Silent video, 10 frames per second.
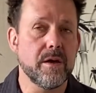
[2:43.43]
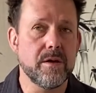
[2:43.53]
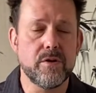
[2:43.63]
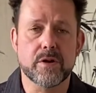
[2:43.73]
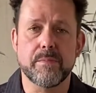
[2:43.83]

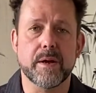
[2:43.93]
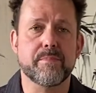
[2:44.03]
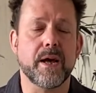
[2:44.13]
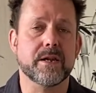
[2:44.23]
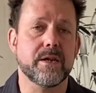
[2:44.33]
You can make
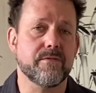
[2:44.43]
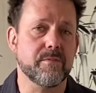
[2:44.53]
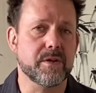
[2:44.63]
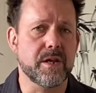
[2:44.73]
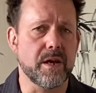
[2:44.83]
black tea
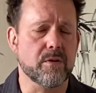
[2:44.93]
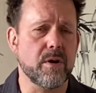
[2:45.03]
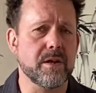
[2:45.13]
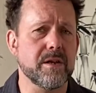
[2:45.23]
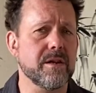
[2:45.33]
from
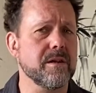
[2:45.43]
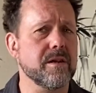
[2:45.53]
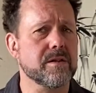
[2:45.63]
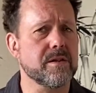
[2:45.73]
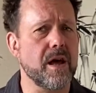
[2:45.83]
Tieguanyin.
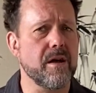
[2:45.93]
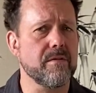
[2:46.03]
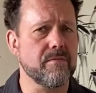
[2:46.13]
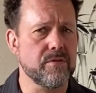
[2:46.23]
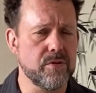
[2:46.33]
It's
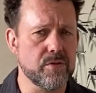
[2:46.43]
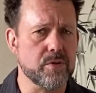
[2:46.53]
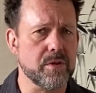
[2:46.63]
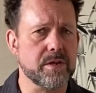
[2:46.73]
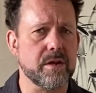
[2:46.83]
not
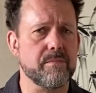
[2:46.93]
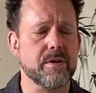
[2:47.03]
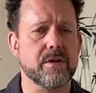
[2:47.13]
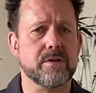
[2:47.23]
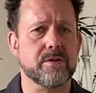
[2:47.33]
usually done
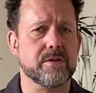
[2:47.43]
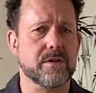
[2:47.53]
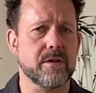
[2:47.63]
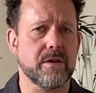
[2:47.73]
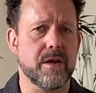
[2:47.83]
because
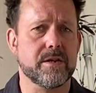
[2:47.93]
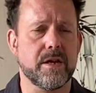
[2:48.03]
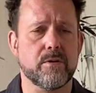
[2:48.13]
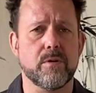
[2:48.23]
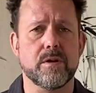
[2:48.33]

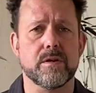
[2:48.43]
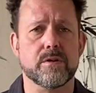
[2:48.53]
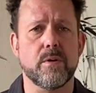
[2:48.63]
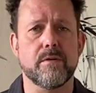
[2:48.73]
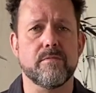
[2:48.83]
Tieguanyin is
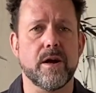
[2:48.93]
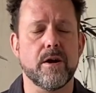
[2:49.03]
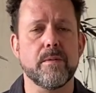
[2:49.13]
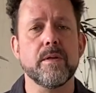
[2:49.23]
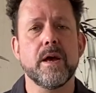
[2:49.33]
quite
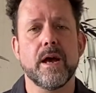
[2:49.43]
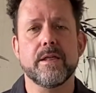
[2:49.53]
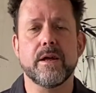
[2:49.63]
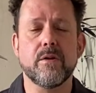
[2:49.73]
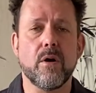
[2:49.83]
rare. And
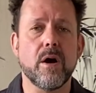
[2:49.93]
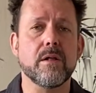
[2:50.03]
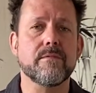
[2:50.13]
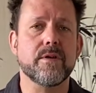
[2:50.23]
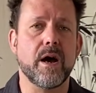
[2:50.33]
then
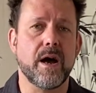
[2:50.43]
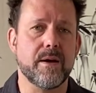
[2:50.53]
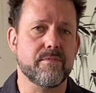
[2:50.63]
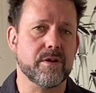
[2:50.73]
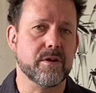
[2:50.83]
all of the
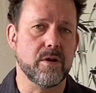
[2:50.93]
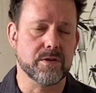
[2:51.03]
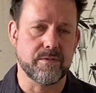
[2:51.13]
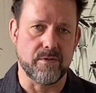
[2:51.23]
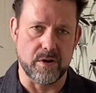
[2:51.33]
hybrid
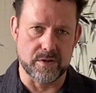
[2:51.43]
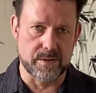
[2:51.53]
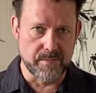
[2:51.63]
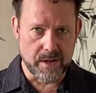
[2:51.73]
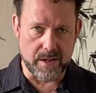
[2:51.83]
cultivars
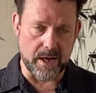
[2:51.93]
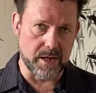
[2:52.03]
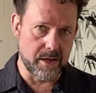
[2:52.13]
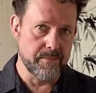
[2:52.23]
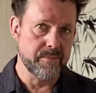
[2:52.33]

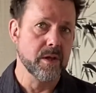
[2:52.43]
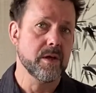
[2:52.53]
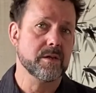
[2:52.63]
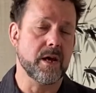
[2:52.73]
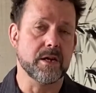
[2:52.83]
like
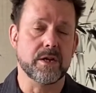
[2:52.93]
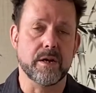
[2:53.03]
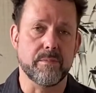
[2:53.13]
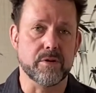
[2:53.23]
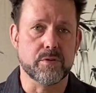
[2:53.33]
Tai Cha
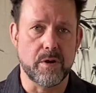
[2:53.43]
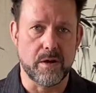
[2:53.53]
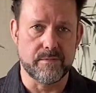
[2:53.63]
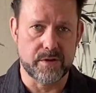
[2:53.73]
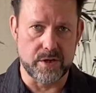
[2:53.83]
number
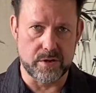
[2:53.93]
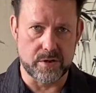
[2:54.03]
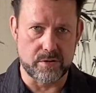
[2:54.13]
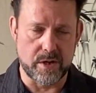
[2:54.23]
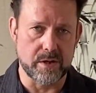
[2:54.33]
12,
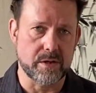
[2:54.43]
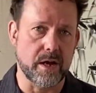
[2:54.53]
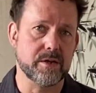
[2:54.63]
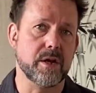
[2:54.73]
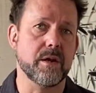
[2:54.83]
Jinshen,
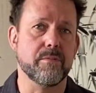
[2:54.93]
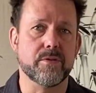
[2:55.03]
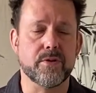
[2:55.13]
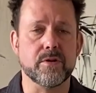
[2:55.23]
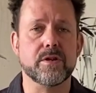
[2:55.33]
Tai Cha number
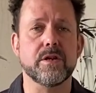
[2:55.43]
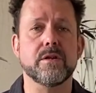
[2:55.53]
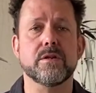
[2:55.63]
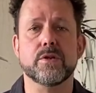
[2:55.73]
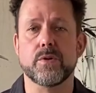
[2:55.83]

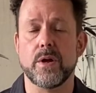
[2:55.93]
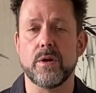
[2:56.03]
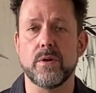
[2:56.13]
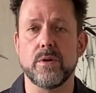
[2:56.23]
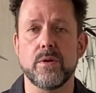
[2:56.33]
13, Cui
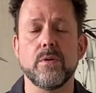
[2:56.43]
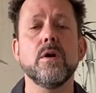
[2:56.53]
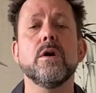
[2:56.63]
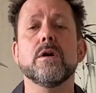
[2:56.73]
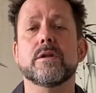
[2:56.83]
Yu,
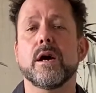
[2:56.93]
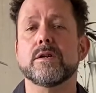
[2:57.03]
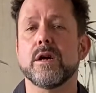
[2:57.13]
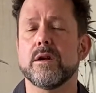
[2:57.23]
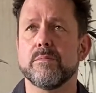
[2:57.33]
Tai
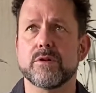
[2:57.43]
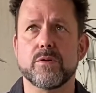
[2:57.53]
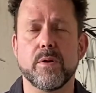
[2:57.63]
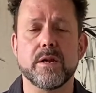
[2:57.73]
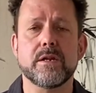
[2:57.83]
Cha number
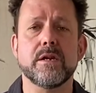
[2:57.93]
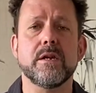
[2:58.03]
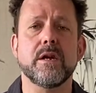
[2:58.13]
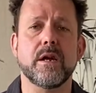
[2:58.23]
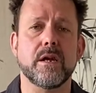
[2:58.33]

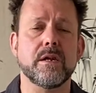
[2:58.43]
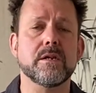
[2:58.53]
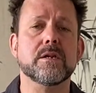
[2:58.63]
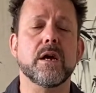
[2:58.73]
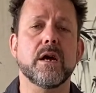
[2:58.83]
20,
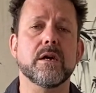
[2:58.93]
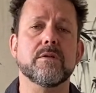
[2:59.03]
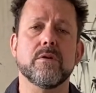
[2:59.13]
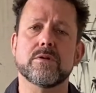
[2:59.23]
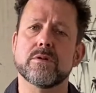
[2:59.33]
Yingxiang,
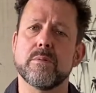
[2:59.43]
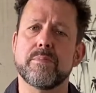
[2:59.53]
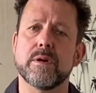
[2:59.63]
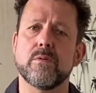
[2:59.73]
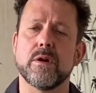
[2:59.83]
those are the
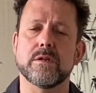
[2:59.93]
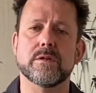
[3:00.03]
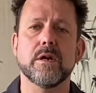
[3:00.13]
big ones.